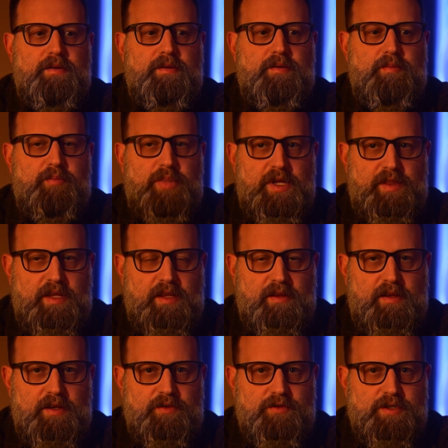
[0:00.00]
But the
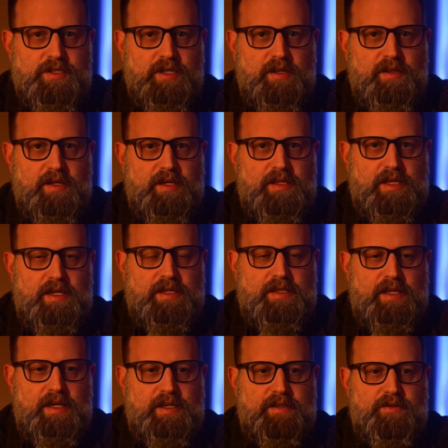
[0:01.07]
interesting thing that
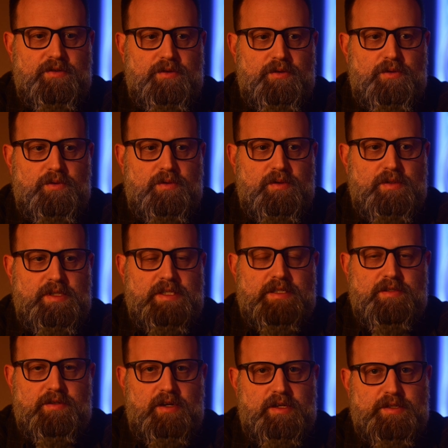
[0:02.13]
I'd like to
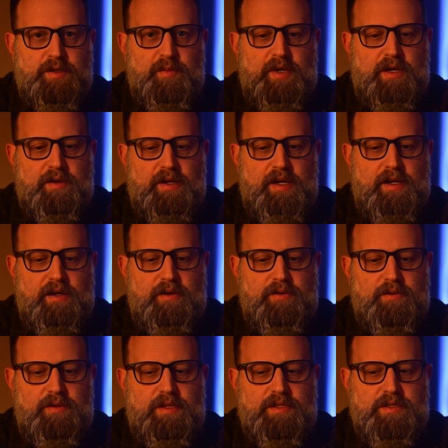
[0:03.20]
discuss about
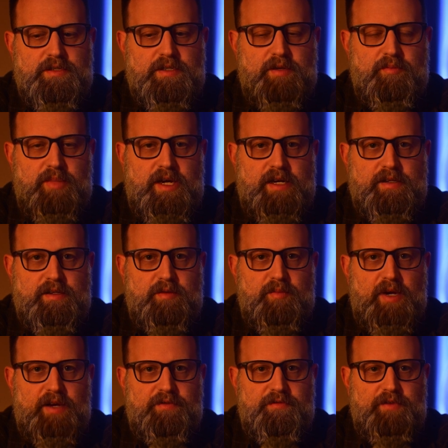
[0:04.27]
how this has impacted
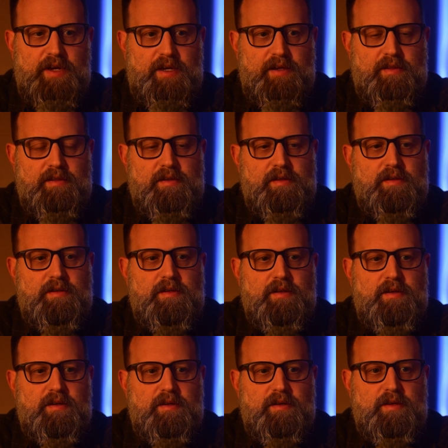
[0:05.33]
my faith and
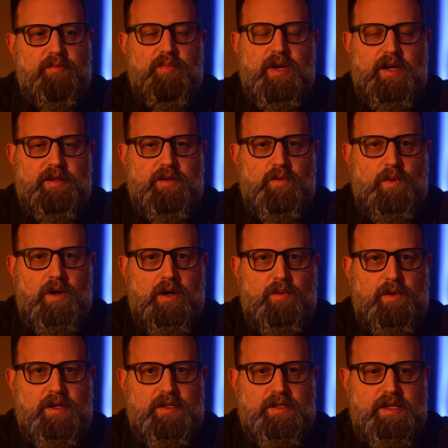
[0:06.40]
impacted where I
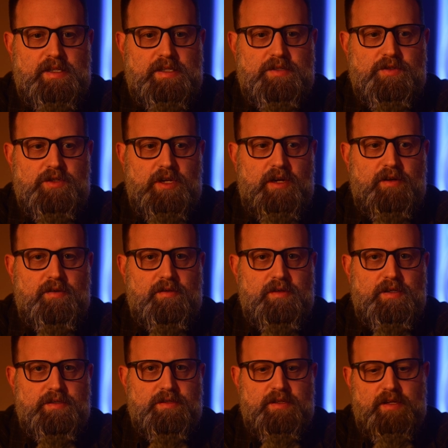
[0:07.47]
want to take this channel
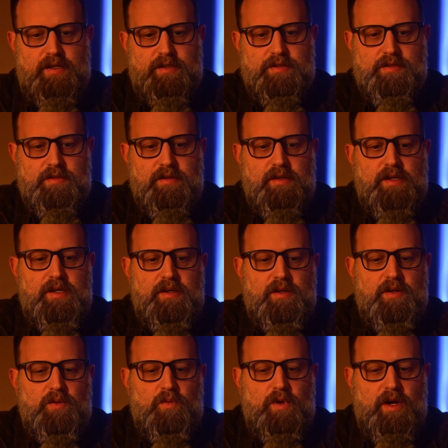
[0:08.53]
is this.
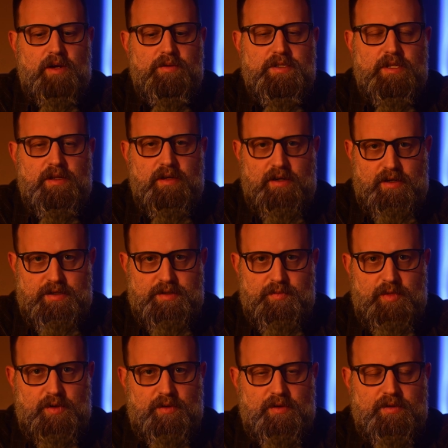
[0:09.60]
When I was in the
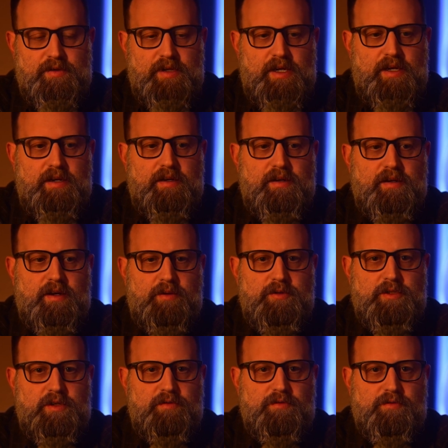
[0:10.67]
hospital and I
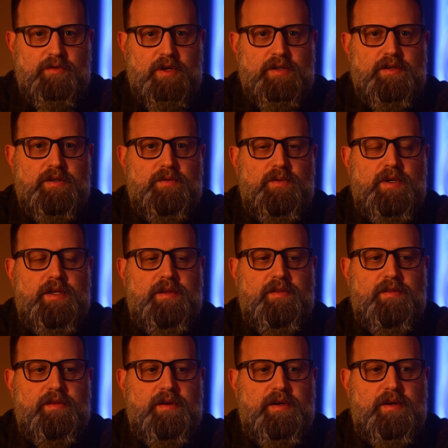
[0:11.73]
was confronted with